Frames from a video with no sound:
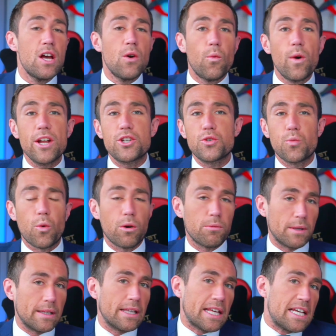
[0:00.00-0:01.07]
which were
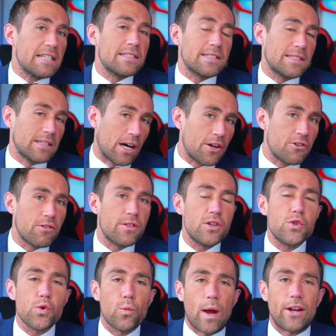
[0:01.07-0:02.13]
released under the
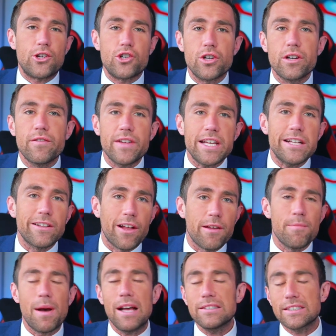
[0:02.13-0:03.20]
direction of
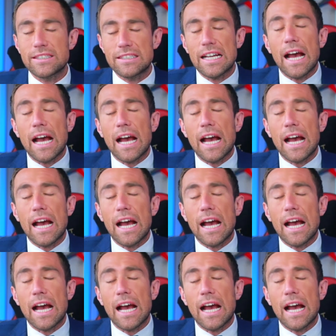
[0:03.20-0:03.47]
Elon Musk's,